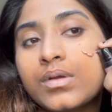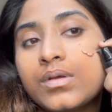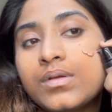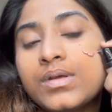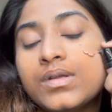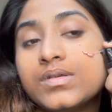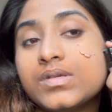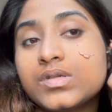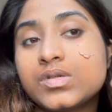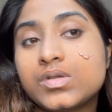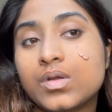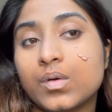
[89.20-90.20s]
So this
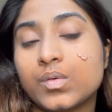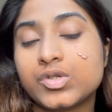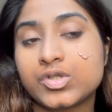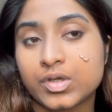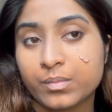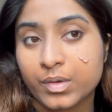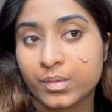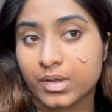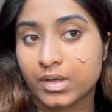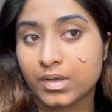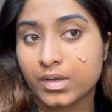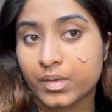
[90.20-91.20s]
is so shimmery.
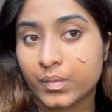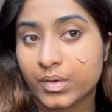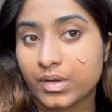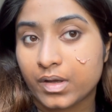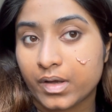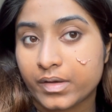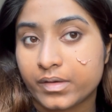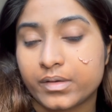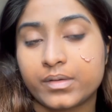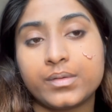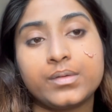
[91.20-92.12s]
I really liked it.